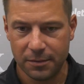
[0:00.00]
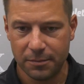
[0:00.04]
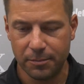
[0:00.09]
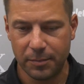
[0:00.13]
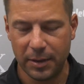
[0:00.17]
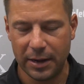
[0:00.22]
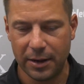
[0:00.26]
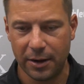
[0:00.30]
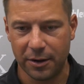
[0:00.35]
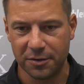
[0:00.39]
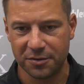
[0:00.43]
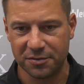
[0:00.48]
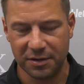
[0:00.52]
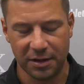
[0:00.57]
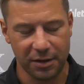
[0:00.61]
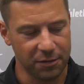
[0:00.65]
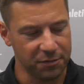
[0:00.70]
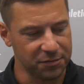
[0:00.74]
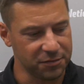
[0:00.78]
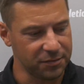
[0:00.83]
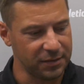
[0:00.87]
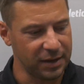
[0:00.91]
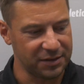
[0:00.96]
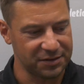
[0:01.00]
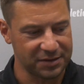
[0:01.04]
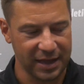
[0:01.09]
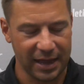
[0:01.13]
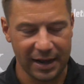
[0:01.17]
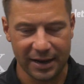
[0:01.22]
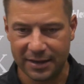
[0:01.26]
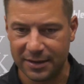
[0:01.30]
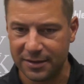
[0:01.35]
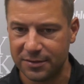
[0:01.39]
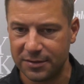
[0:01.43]
beating ourselves. And that's
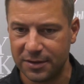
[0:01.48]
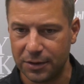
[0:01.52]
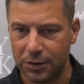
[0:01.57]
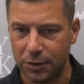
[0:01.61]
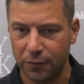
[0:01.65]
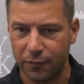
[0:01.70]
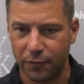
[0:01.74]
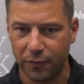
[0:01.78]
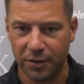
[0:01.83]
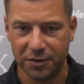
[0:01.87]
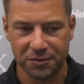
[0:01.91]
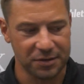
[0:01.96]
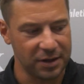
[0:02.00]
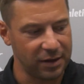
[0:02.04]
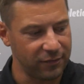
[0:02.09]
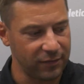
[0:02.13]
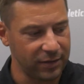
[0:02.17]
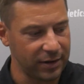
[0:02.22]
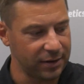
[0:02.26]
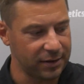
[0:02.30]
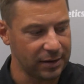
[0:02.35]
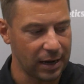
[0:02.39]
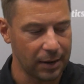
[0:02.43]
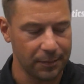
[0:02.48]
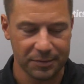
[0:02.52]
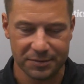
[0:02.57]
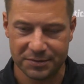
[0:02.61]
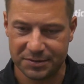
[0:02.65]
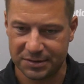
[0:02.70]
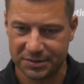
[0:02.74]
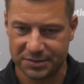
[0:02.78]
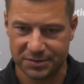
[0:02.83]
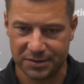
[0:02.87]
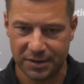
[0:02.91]
got to continue for us to have any type of
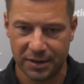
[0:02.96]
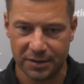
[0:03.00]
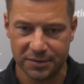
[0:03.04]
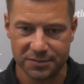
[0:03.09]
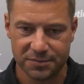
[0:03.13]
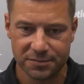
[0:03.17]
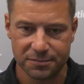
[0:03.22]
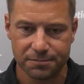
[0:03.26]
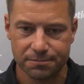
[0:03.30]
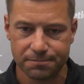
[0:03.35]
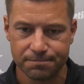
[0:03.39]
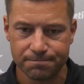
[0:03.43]
success.